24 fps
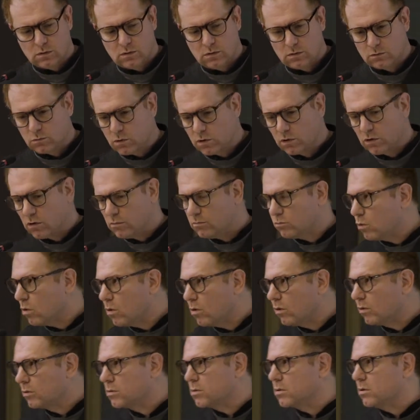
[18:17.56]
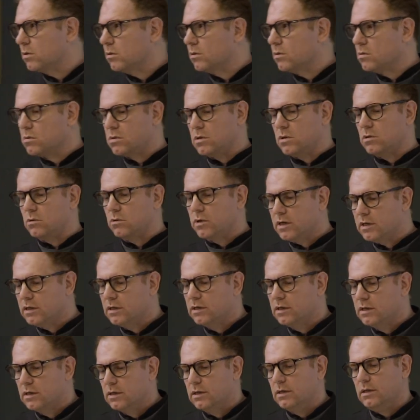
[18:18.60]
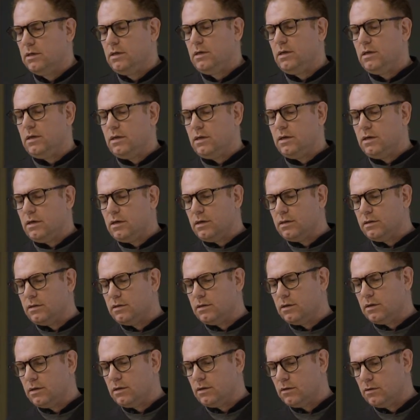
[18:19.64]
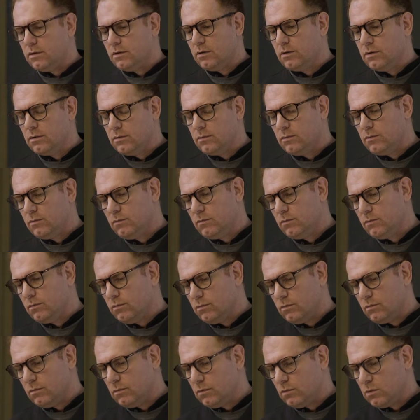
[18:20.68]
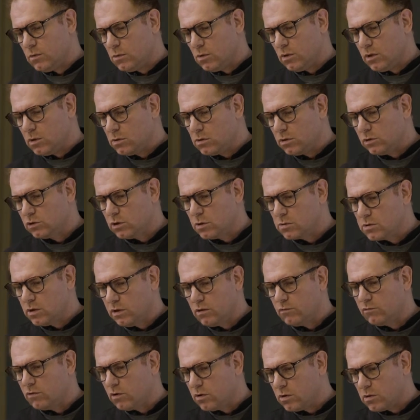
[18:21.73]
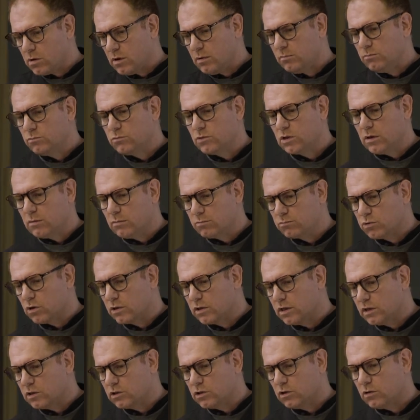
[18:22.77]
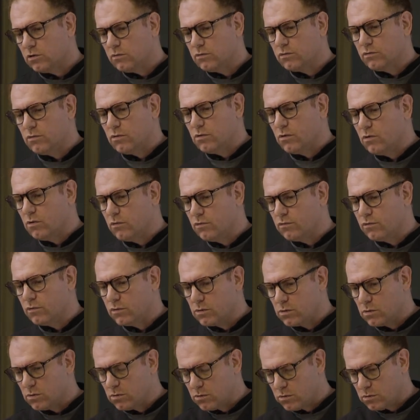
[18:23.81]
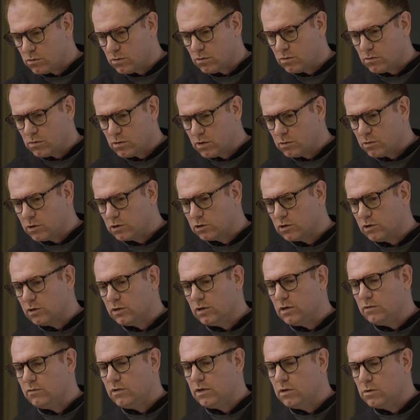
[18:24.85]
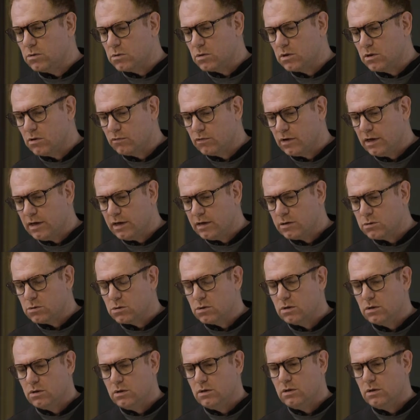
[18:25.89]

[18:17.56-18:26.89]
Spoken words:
random walks theory, and so it's just another interpretation of the equation giving C of x.